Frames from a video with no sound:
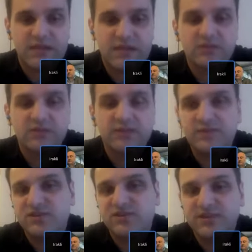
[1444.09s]
So I'll give
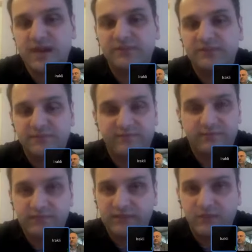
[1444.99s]
you some that I'm
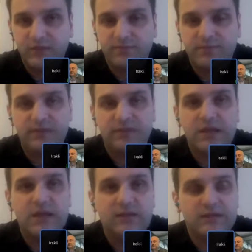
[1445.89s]
familiar with, but
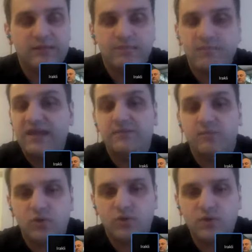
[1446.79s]
there are many
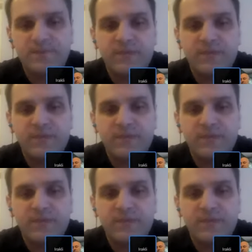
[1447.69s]
more.